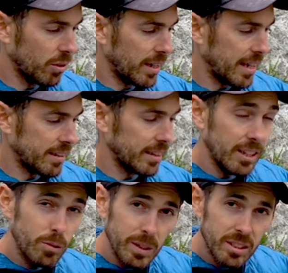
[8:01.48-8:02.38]
sort of length that
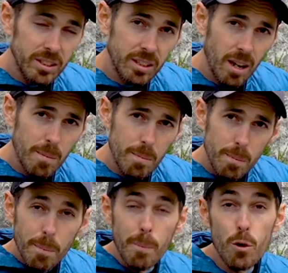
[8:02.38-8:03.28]
gives me
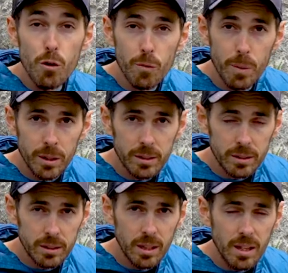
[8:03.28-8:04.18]
some
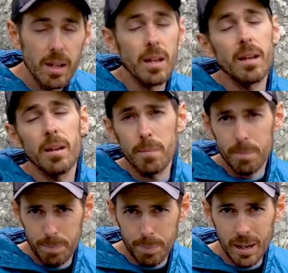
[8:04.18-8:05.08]
movement
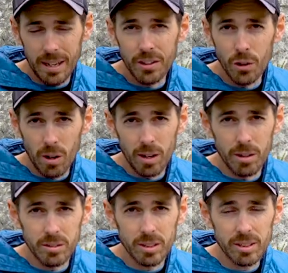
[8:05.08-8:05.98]
but not
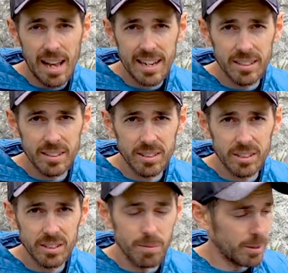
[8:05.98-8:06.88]
loads of slack in the
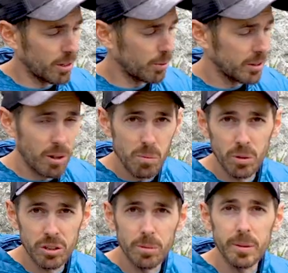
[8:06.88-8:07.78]
system because we don't
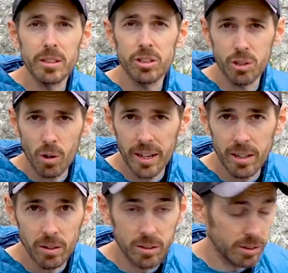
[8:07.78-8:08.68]
want to be
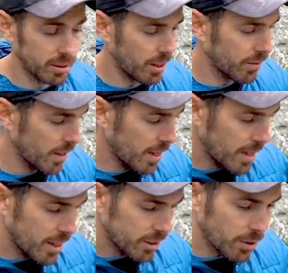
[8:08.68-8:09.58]
shocking onto stuff
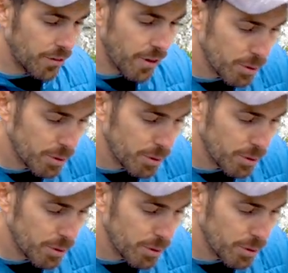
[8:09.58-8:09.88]
so if